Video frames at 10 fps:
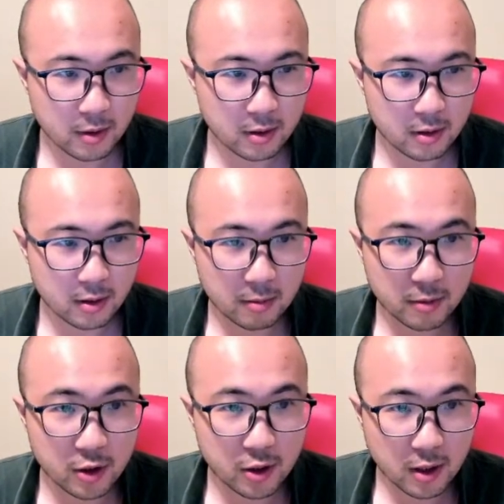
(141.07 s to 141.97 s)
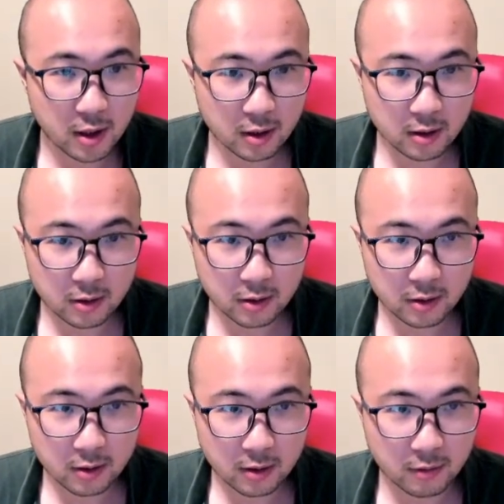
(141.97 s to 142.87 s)
Let me check.
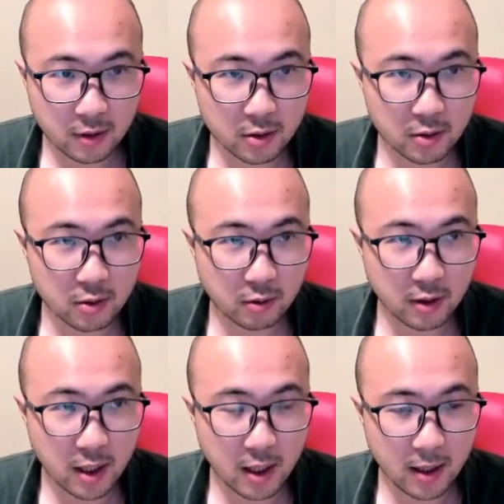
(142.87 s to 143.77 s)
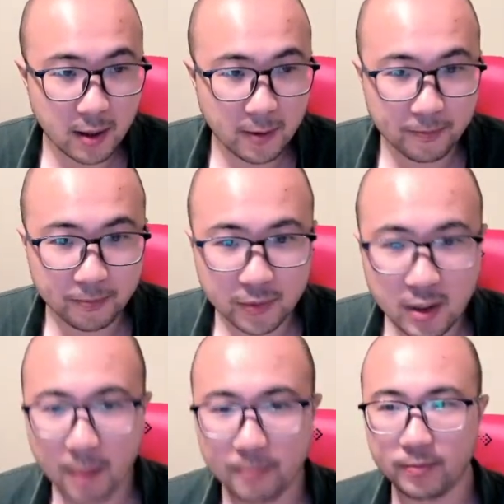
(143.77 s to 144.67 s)
It's okay.
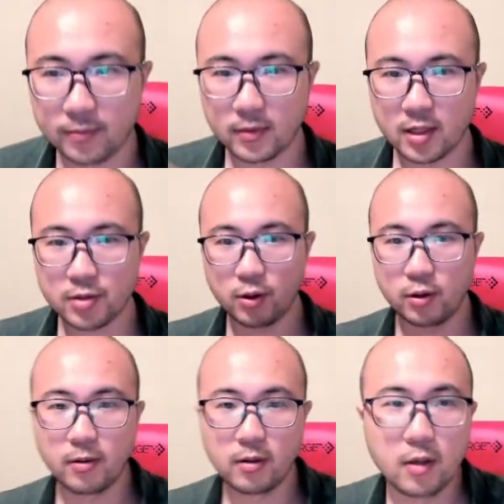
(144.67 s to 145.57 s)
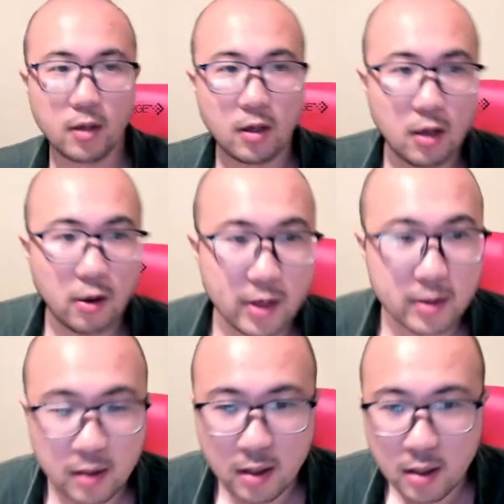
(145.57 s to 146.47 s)
Yeah, that's good. All right.
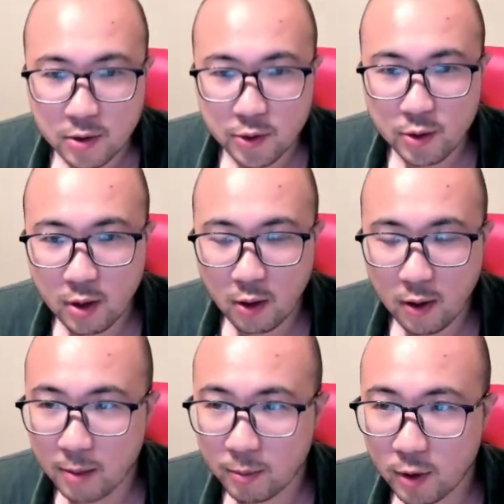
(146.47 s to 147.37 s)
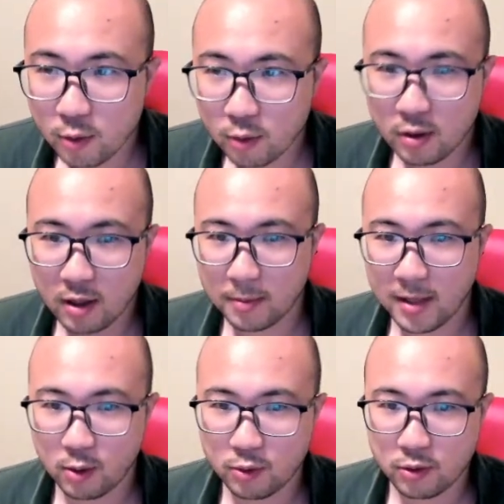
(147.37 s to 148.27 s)
So I'm going to talk
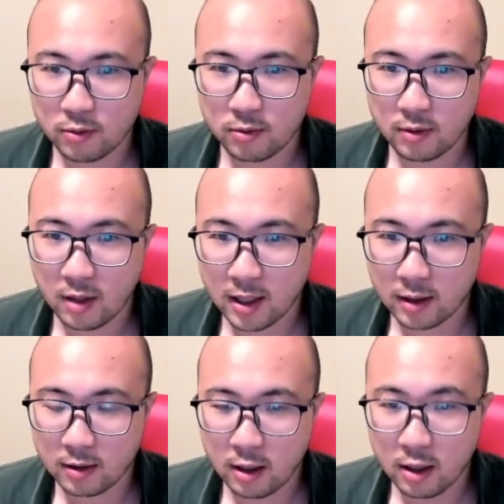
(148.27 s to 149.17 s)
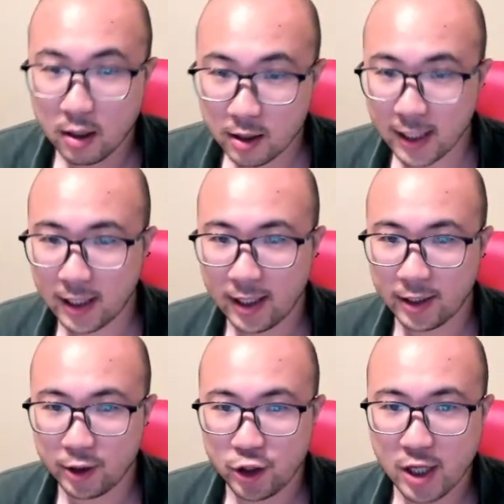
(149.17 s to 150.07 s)
about learning
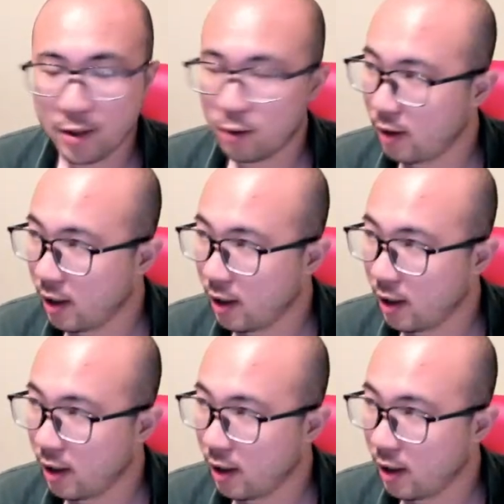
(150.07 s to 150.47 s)
in general,